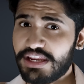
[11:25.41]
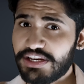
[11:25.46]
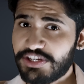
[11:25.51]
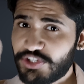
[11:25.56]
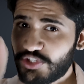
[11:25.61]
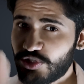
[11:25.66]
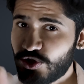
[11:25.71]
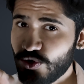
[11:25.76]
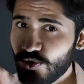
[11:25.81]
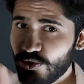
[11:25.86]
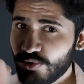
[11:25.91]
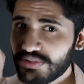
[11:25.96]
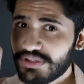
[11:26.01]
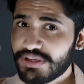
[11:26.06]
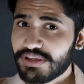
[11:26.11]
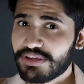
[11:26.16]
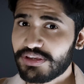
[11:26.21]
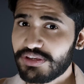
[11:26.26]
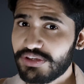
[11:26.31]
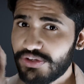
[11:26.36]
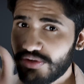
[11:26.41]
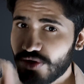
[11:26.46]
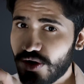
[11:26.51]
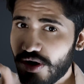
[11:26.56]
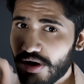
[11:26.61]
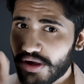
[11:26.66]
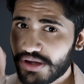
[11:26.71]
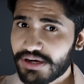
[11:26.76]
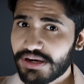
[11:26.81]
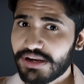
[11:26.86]
It shows
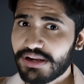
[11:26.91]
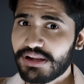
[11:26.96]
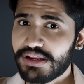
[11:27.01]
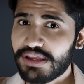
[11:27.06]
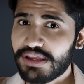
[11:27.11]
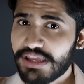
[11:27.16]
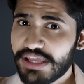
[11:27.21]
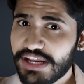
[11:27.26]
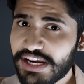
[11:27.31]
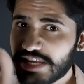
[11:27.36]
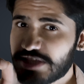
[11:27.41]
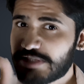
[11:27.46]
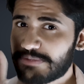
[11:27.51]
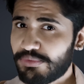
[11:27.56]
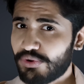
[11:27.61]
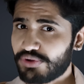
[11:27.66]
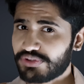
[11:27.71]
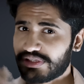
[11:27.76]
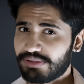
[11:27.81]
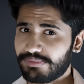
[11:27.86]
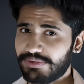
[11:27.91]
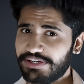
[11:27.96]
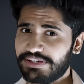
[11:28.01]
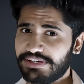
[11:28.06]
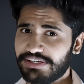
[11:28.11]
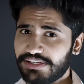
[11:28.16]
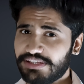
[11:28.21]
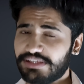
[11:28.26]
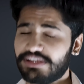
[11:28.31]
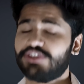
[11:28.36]
your
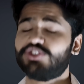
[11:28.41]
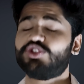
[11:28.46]
irresponsibility.